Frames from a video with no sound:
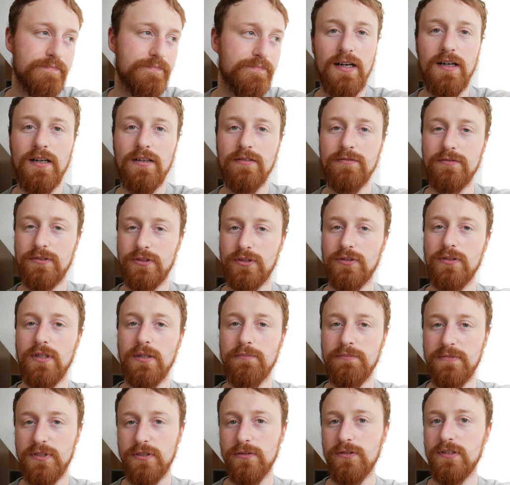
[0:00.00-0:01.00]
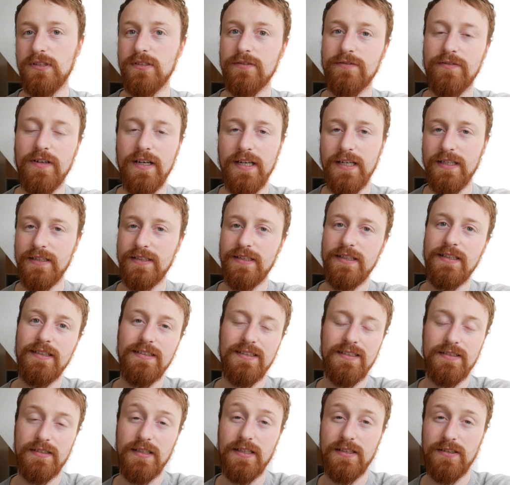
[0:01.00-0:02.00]
obfusifying things
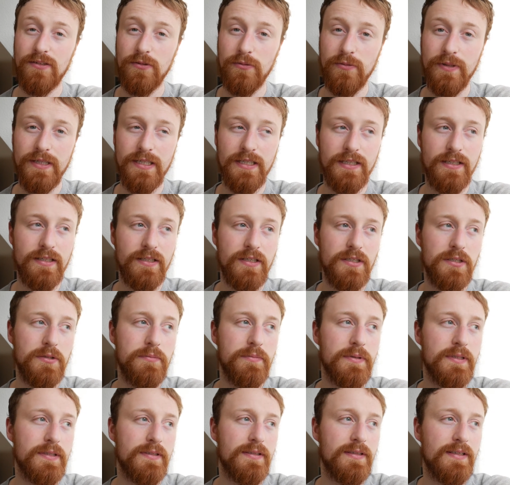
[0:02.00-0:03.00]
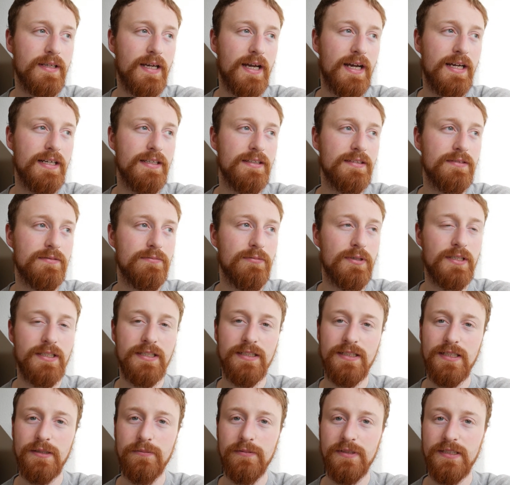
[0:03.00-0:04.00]
is not the way to go, but I just want to
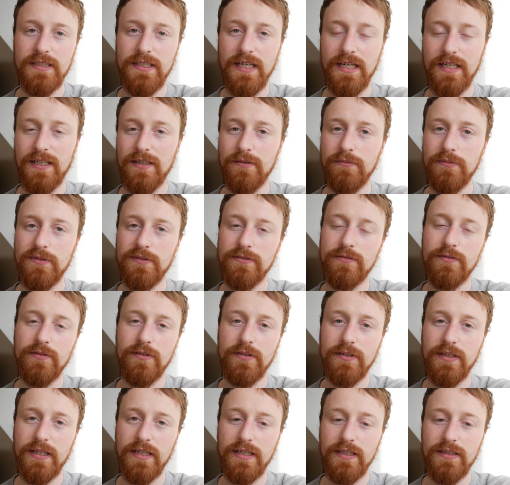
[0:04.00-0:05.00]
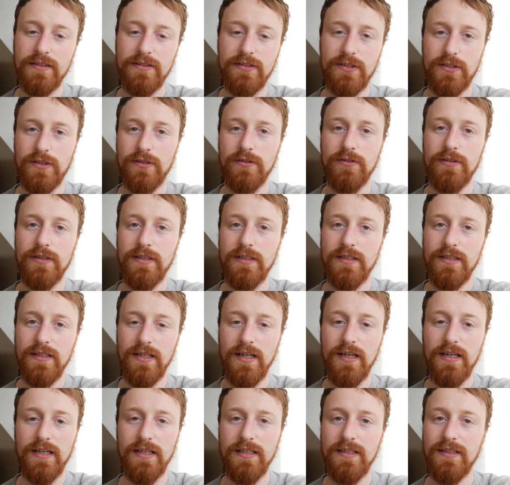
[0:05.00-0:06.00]
double check it before I throw it
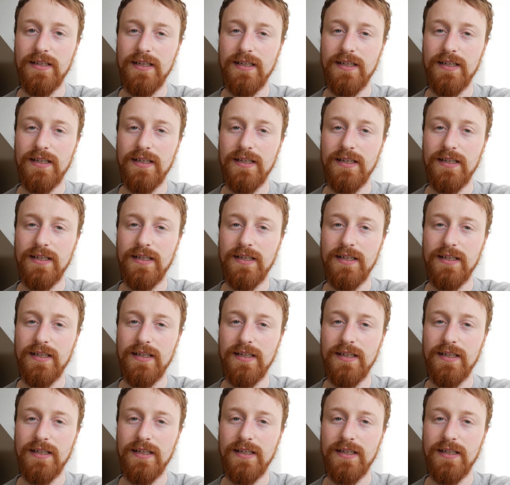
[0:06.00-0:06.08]
online.